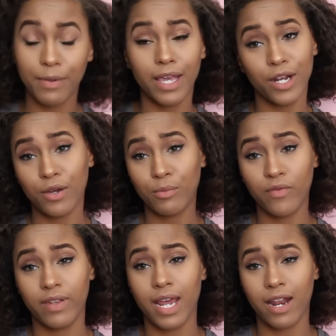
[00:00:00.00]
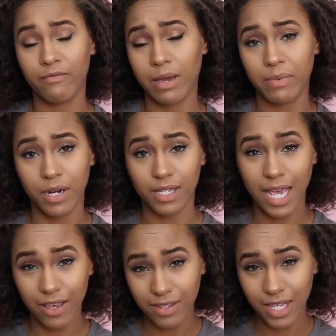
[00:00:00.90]
I plan on moving out of my parents'
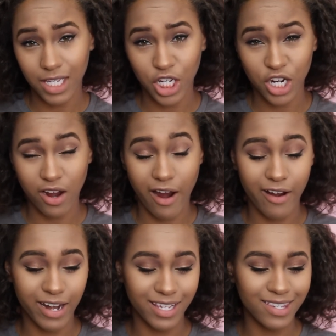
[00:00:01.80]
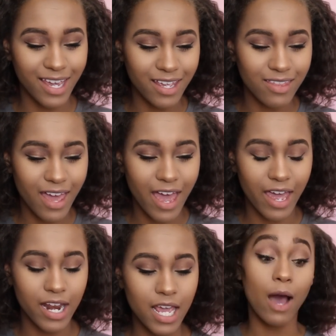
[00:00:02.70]
house this year. I already said that.